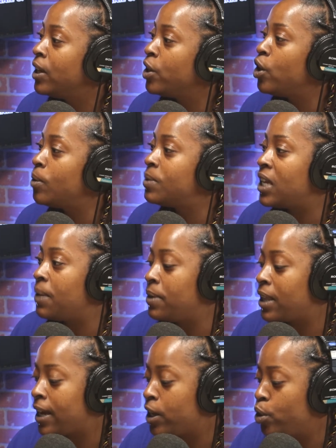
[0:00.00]
you know what I'm saying. It'd be
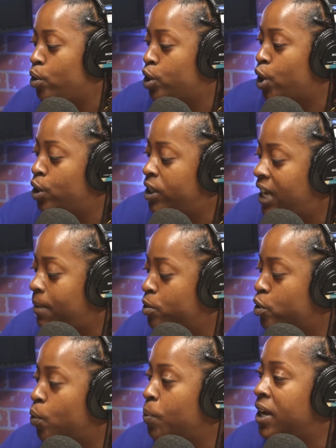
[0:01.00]
like you would turn the tables
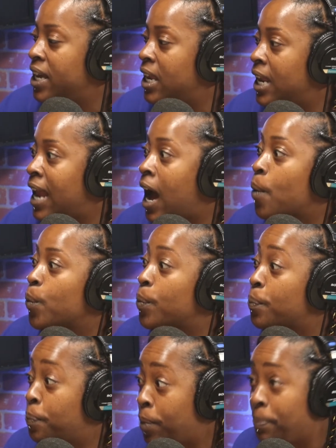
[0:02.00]
on me and and out,
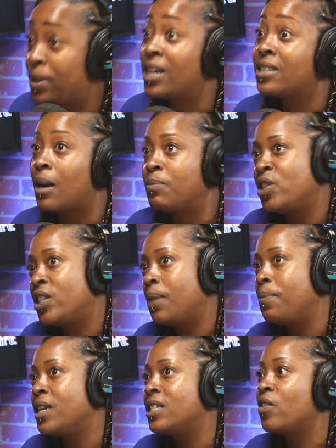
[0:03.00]
but because I'm just saying
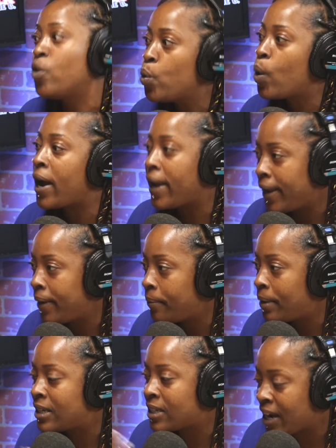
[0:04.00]
because of who I am
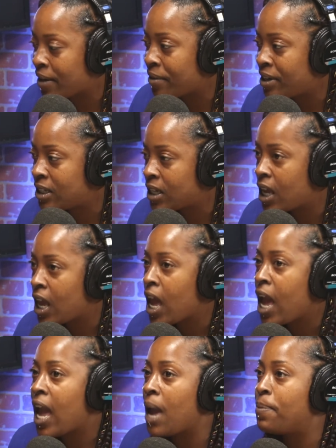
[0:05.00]
mm -hmm. as an mm-hmm. Aries, mm -hmm.
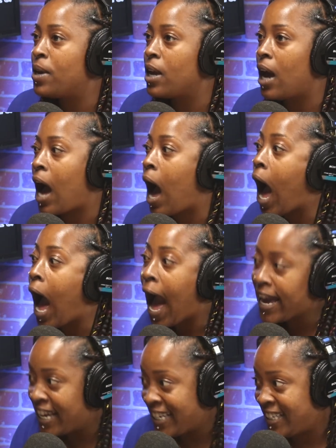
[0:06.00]
it be
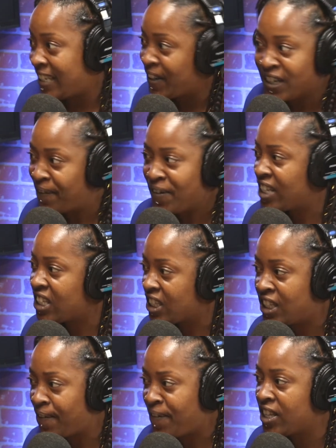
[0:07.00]
I get in defense
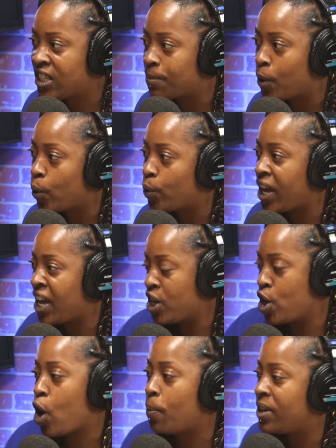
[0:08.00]
defense mode, and
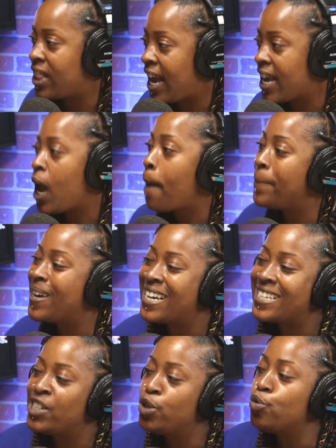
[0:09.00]
y'all yeah. be like,
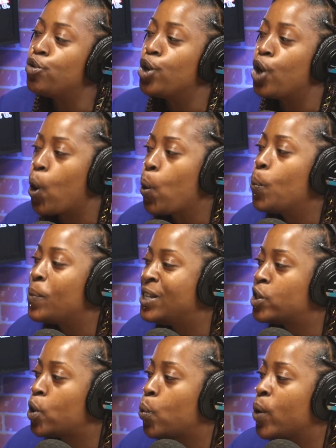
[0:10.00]
because you know me
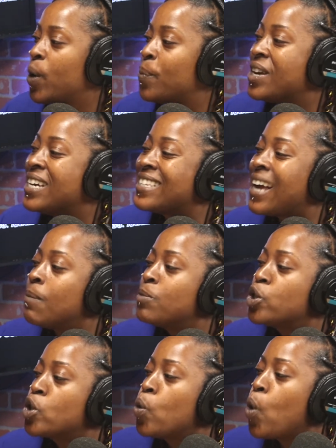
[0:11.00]
so well, because I'm
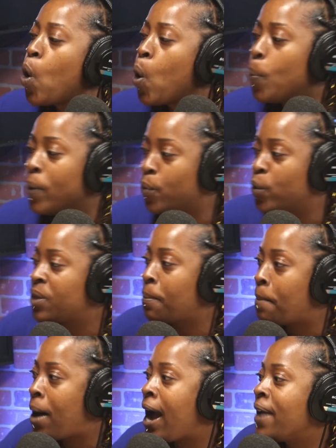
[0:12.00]
so open with
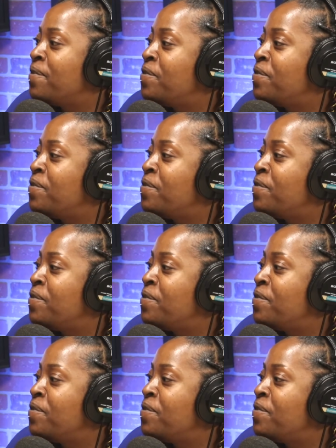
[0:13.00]
my